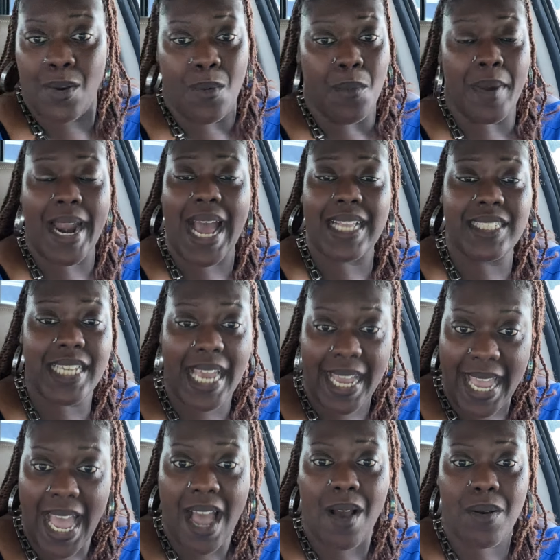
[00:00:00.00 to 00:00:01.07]
when I check
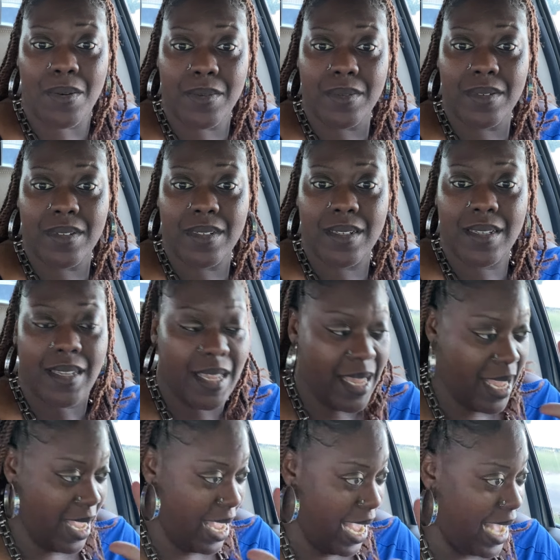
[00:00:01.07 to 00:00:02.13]
out,
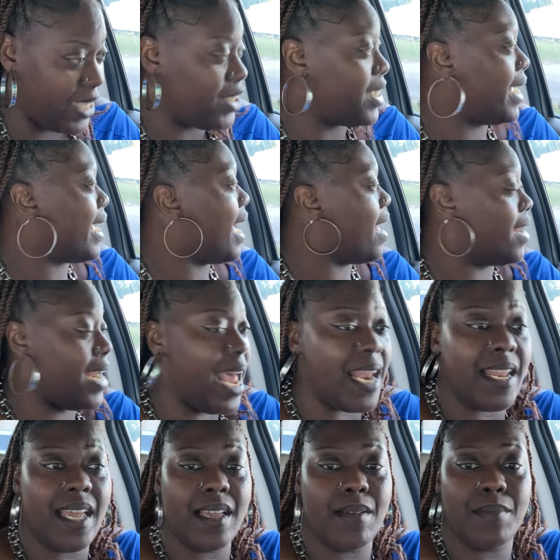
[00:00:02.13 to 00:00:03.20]
I check out and I
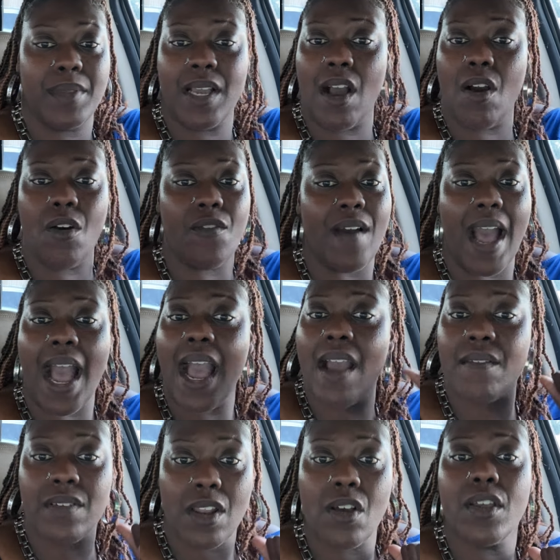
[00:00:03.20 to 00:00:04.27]
let him be gone for
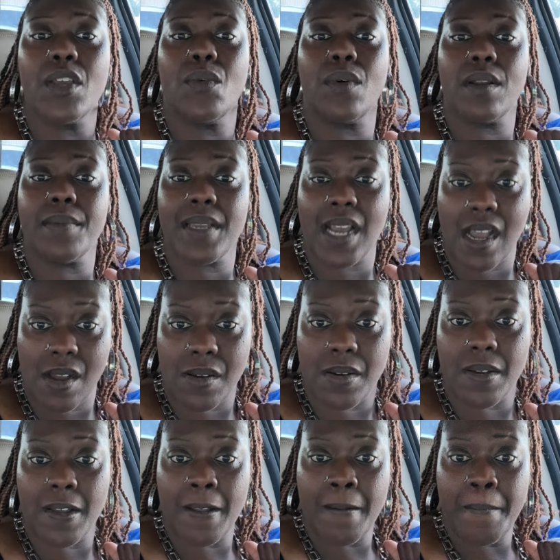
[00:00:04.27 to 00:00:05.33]
however long he wanna be
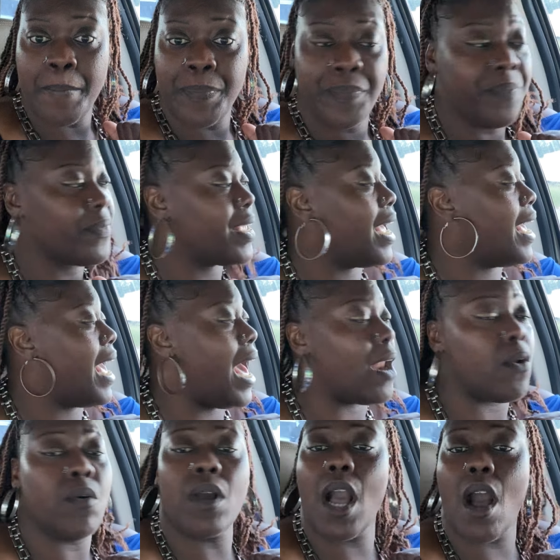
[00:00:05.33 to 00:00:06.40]
gone. I
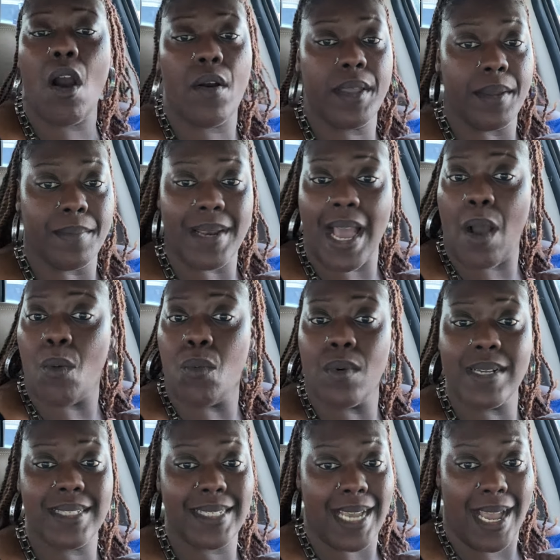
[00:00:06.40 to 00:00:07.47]
don't call him not
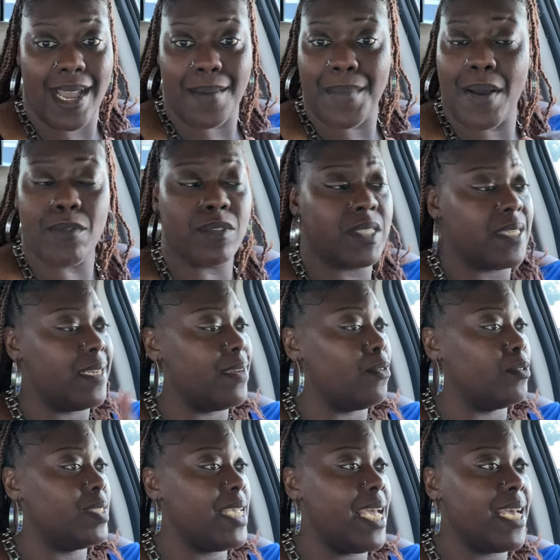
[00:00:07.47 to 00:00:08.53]
one time. I don't send
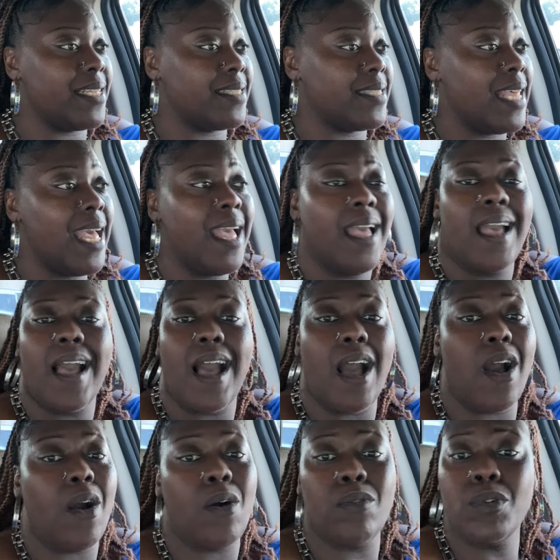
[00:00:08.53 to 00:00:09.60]
no text.
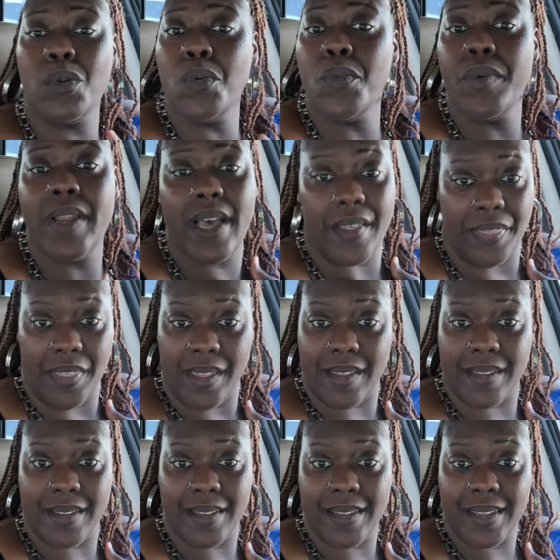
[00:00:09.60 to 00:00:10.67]
I don't do
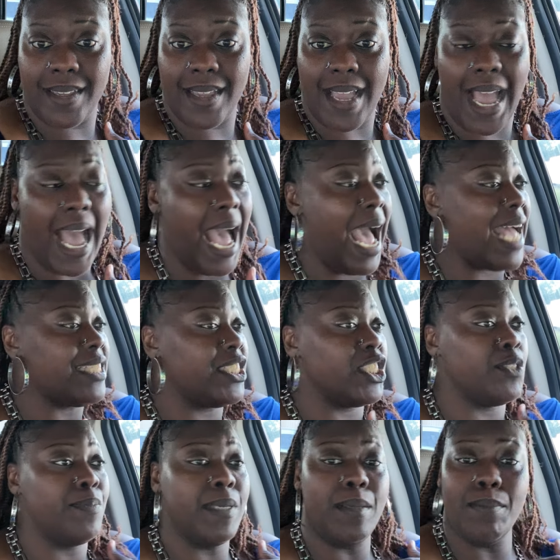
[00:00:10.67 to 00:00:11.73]
nothing. I
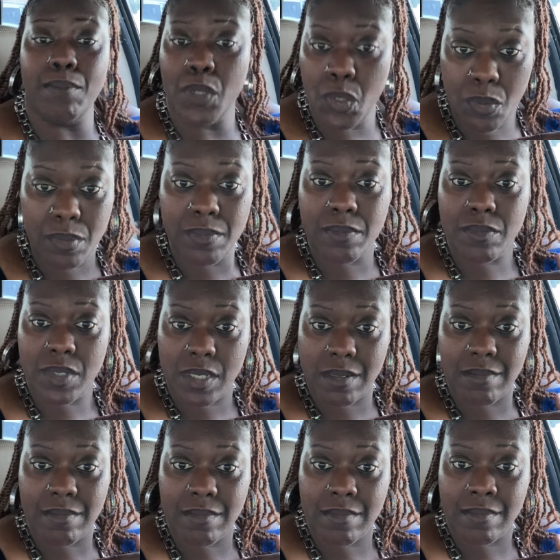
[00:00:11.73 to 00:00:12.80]
just be mute,
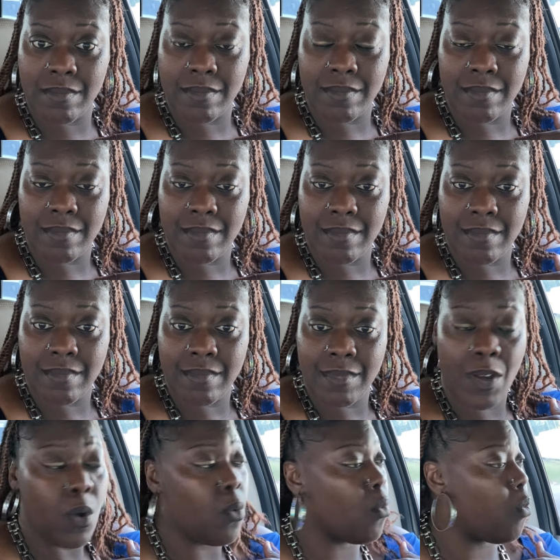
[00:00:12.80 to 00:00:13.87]

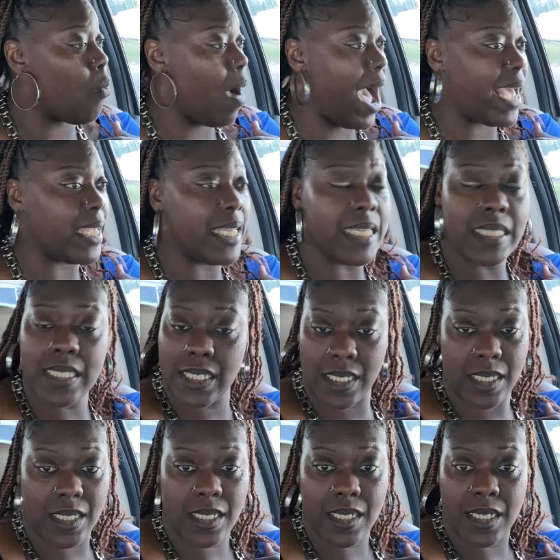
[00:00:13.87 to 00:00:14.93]
quiet,